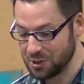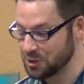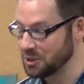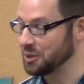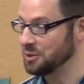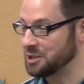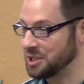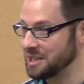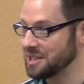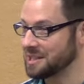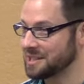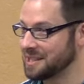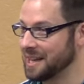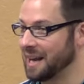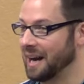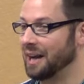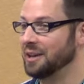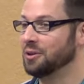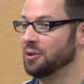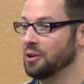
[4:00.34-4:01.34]
is true, Jesus
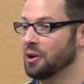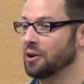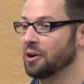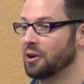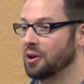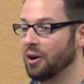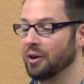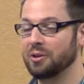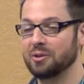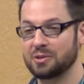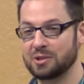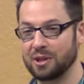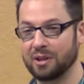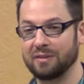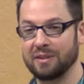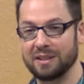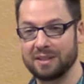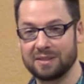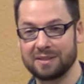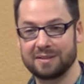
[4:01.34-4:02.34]
said, I no longer call you
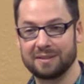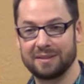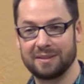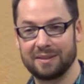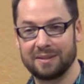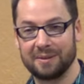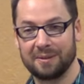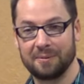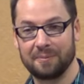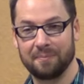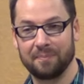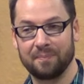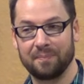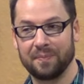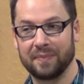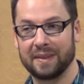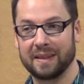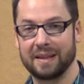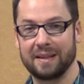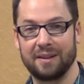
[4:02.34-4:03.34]
servants.
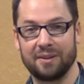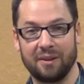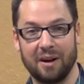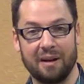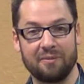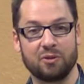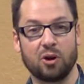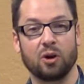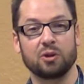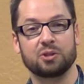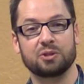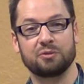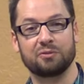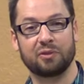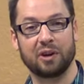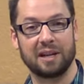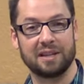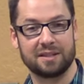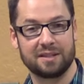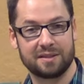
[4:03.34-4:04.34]
You know, I've called you
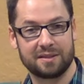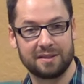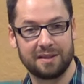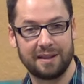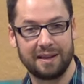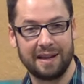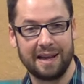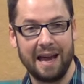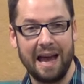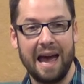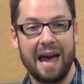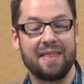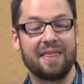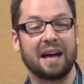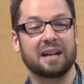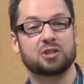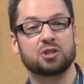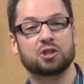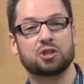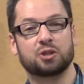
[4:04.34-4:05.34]
friends.
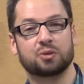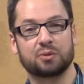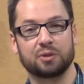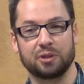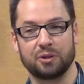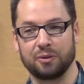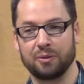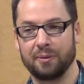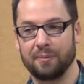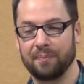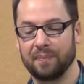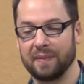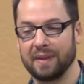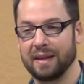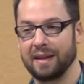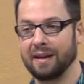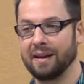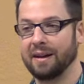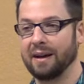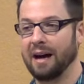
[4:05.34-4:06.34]
That's true.
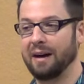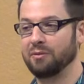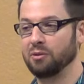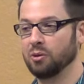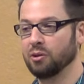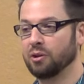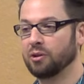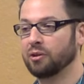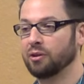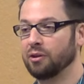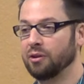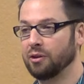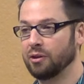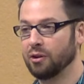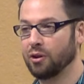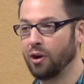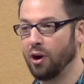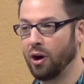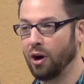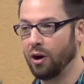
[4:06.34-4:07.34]
I've no longer
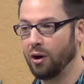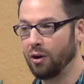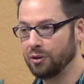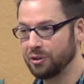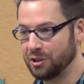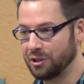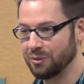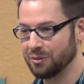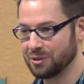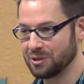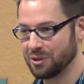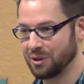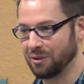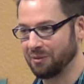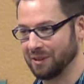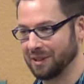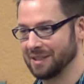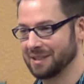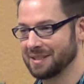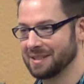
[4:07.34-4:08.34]
called you
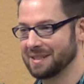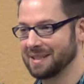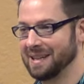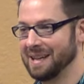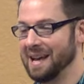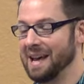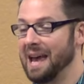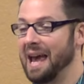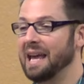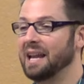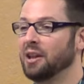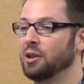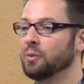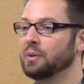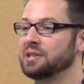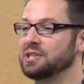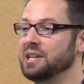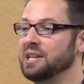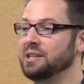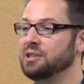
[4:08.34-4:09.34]
servants. In other
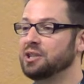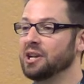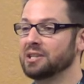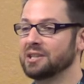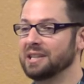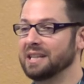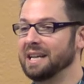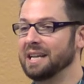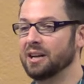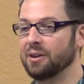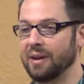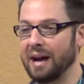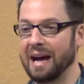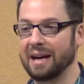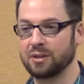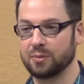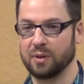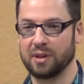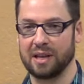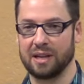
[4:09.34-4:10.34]
words, he doesn't
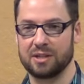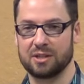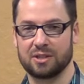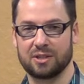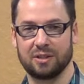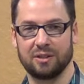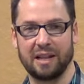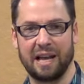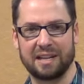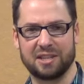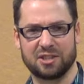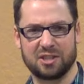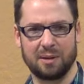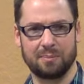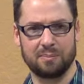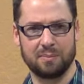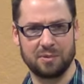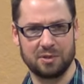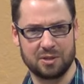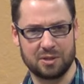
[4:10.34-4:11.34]
interact with us like
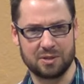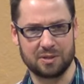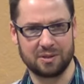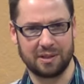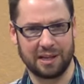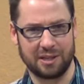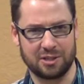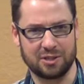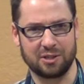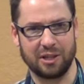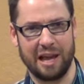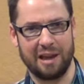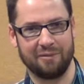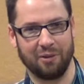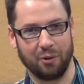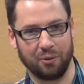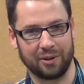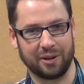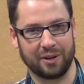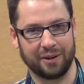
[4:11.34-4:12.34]
like slave
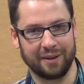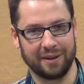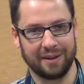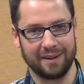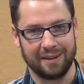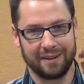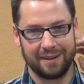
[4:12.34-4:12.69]
owner,